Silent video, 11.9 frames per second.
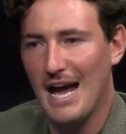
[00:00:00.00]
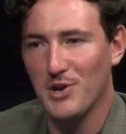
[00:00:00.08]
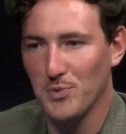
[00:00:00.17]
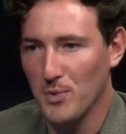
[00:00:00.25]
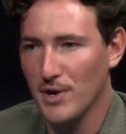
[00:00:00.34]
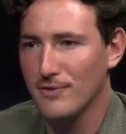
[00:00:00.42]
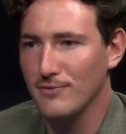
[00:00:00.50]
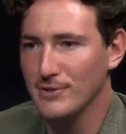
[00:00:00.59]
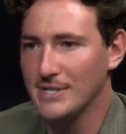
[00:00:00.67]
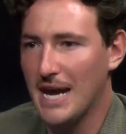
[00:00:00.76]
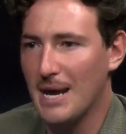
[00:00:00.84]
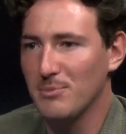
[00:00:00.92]
I had a wonderful
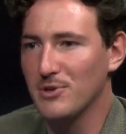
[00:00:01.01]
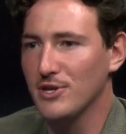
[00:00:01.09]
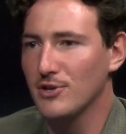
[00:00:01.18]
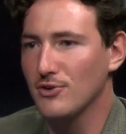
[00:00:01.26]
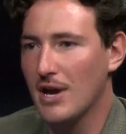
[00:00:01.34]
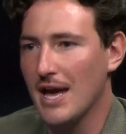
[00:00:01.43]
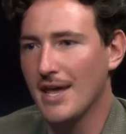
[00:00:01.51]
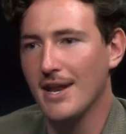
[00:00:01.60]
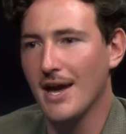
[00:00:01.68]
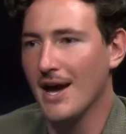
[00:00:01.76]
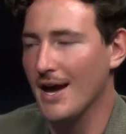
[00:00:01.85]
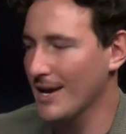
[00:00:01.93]
time with you, and
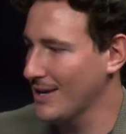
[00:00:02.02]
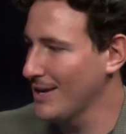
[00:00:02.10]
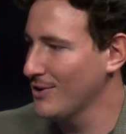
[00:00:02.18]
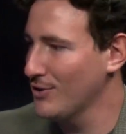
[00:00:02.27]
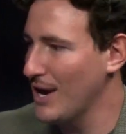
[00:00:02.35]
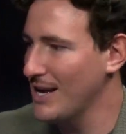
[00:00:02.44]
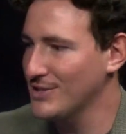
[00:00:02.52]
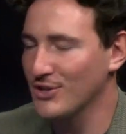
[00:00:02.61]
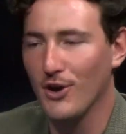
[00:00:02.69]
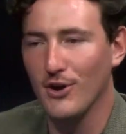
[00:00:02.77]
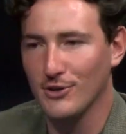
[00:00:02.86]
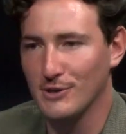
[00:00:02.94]
congrats on
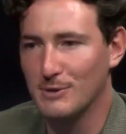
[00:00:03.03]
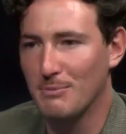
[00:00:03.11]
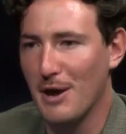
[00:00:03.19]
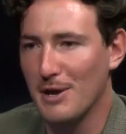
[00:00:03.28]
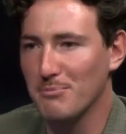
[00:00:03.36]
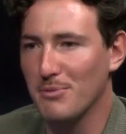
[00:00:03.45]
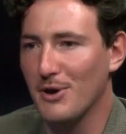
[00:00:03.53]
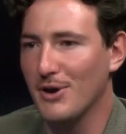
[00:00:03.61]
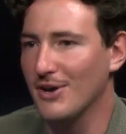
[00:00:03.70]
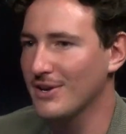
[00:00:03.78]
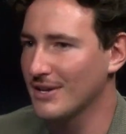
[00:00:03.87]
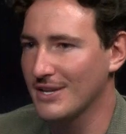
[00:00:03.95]
all your spike
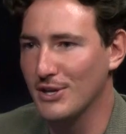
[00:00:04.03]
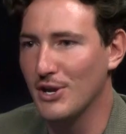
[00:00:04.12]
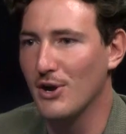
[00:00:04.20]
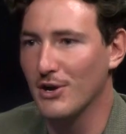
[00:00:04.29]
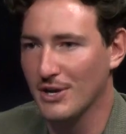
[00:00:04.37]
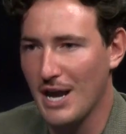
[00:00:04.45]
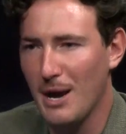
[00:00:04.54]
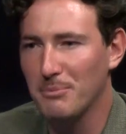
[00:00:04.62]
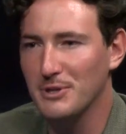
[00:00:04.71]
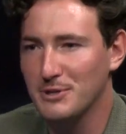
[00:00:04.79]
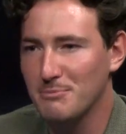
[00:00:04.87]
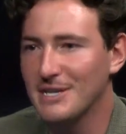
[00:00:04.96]
ball, you know,
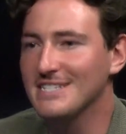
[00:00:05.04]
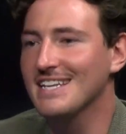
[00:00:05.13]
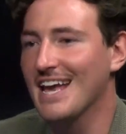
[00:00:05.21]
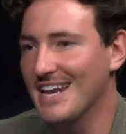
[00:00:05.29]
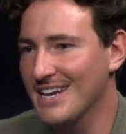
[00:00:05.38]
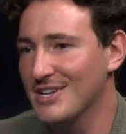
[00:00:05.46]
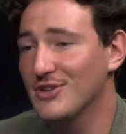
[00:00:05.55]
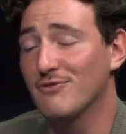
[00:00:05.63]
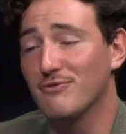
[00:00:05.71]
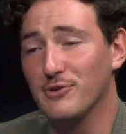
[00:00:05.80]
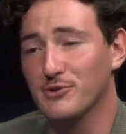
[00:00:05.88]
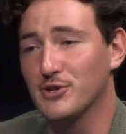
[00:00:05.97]
accomplishments and
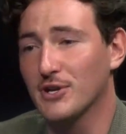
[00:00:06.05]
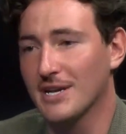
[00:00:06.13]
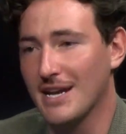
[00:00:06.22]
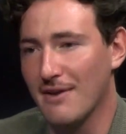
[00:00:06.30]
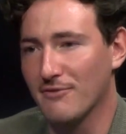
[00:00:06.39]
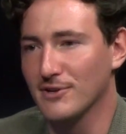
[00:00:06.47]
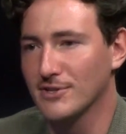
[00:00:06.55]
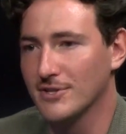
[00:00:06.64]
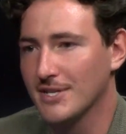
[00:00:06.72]
future endeavors.